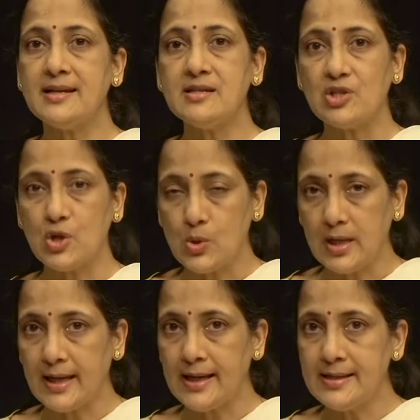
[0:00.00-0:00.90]
that is
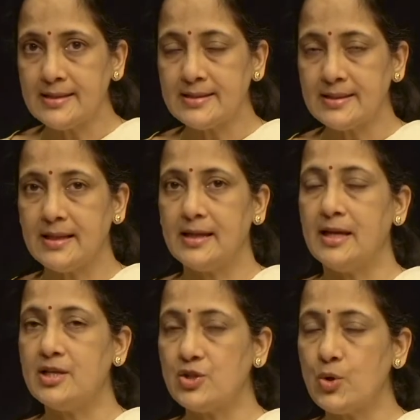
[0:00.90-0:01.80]
localized,
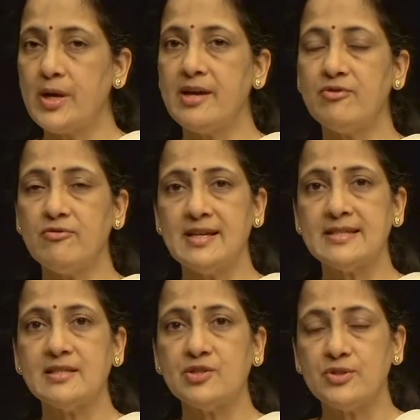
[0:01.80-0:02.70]
it is okay for
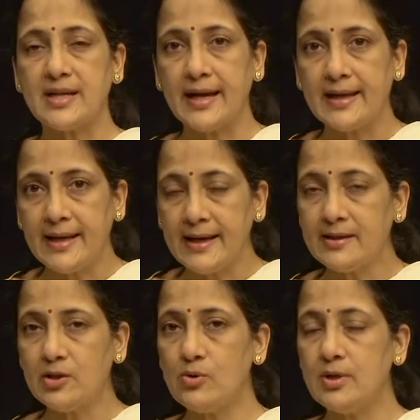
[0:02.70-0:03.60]
vessels to
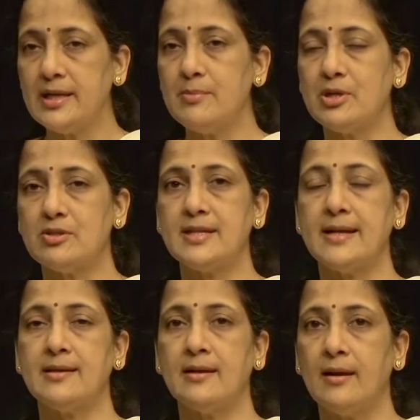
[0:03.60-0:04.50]
dilate locally because
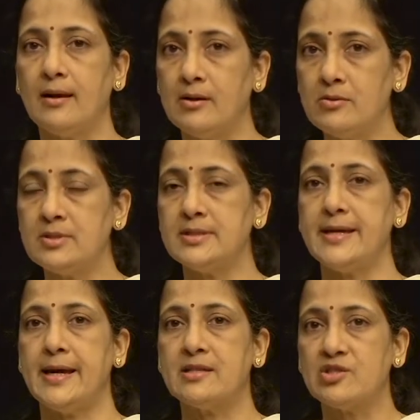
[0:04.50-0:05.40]
that allows
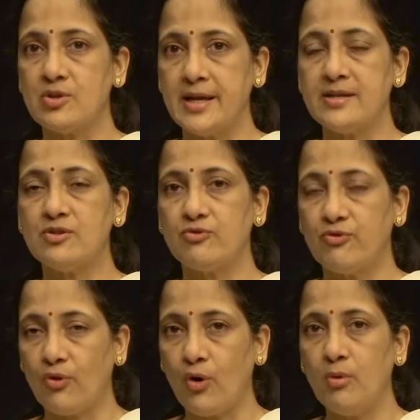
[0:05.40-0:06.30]
the exudate to
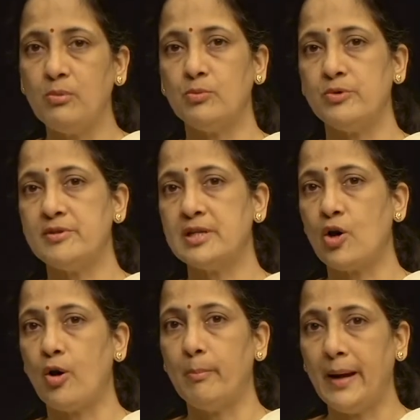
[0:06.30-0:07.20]
form, which will
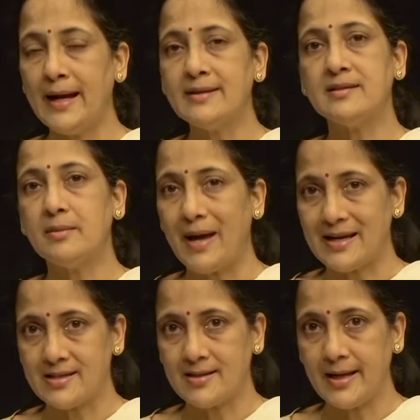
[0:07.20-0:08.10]
combat the
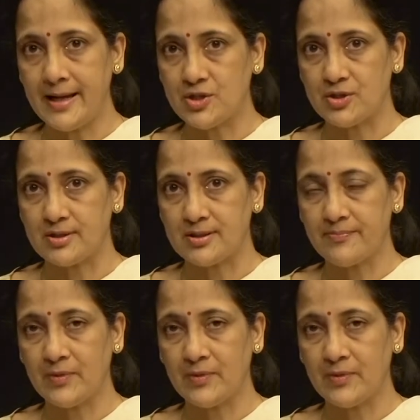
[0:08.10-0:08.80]
bacterial agent.